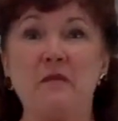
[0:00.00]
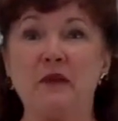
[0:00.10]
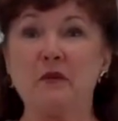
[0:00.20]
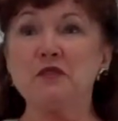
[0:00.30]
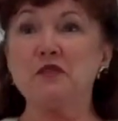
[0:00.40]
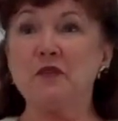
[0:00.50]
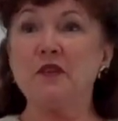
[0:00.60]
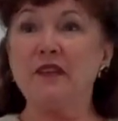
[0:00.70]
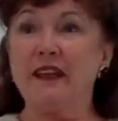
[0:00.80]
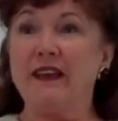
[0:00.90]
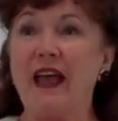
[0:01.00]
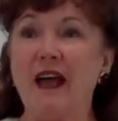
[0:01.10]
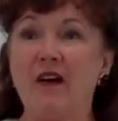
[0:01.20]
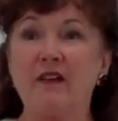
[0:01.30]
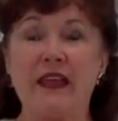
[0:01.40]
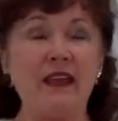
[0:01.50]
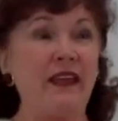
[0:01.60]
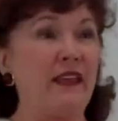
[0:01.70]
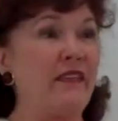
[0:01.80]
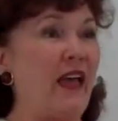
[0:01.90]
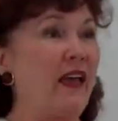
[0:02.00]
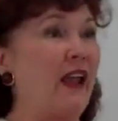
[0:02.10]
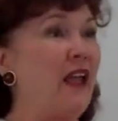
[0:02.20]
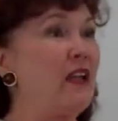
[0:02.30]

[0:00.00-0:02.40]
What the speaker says: But we're truly now getting in that